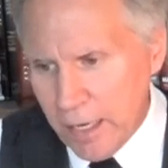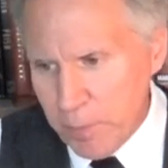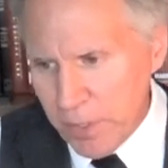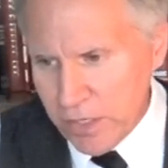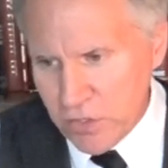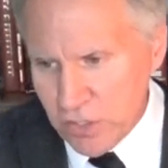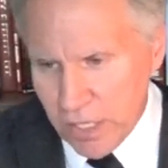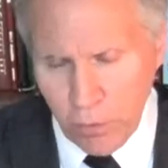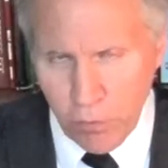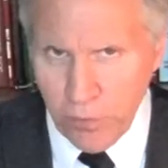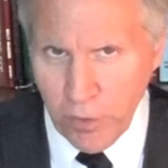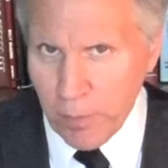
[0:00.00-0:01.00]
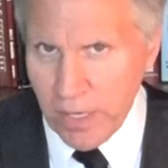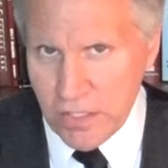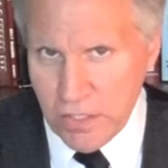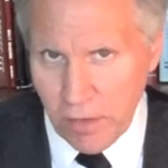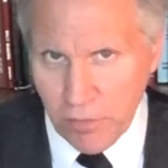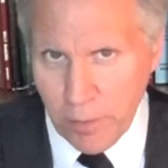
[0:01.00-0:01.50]
because I don't feel
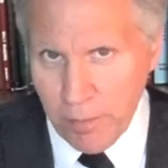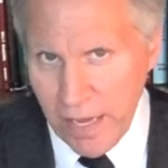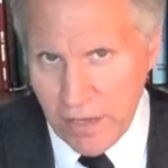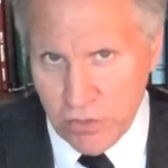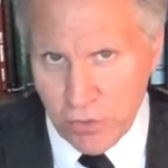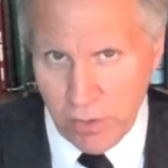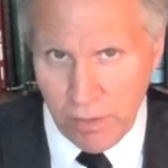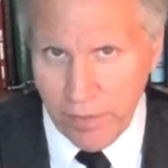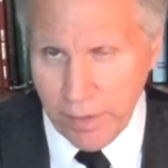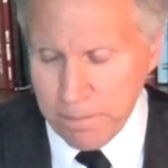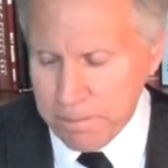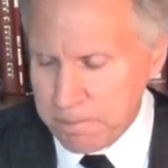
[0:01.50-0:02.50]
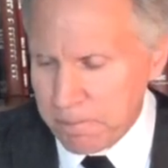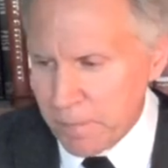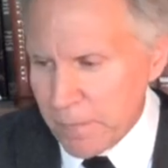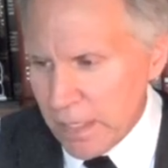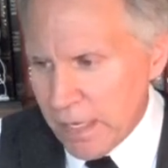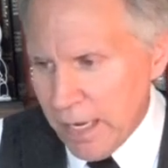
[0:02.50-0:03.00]
myself the master of them.
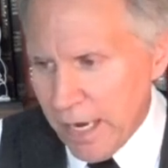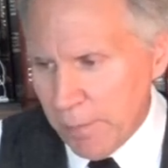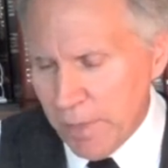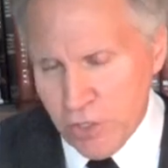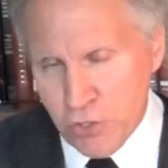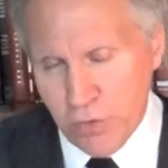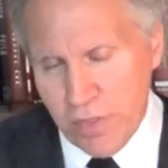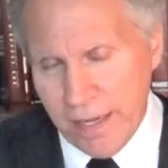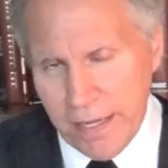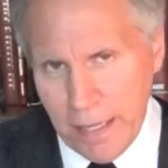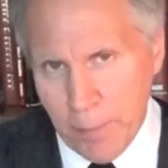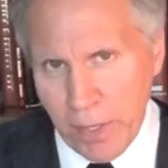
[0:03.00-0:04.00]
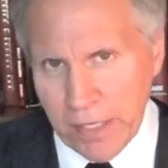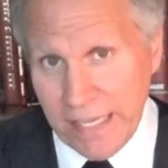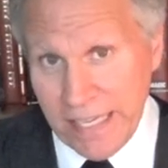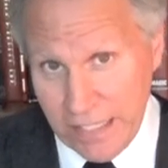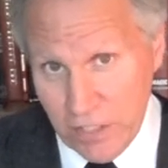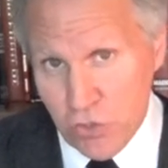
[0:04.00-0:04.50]
I'm not sure that anybody
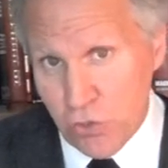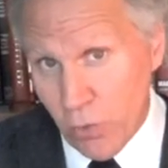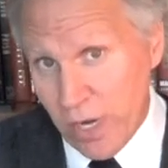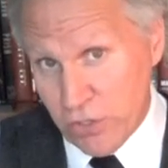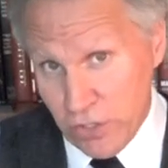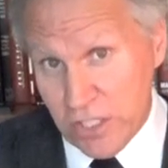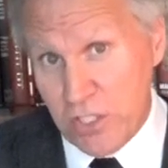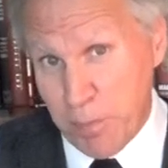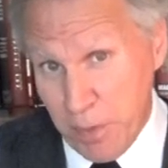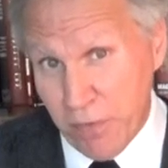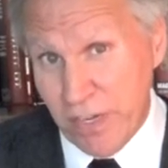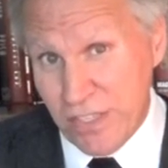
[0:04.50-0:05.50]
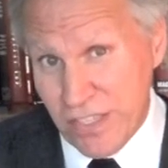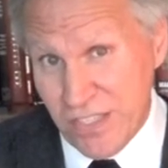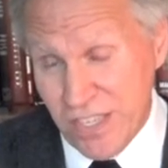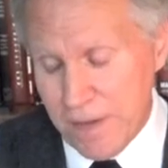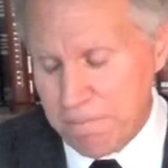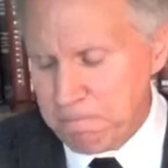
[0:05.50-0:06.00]
is who actually
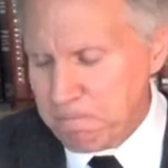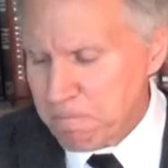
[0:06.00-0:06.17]
experiences it.